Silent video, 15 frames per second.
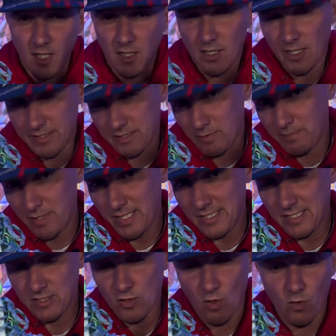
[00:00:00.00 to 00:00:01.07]
like, the
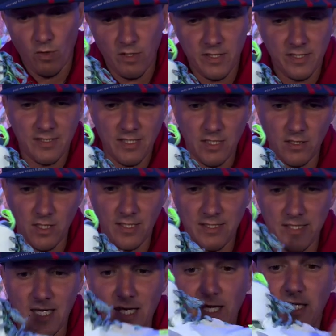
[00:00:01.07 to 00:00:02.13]
pinky toe or anything like
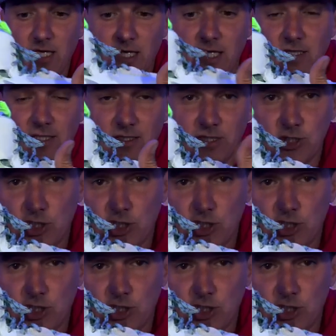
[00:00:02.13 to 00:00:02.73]
that. And then this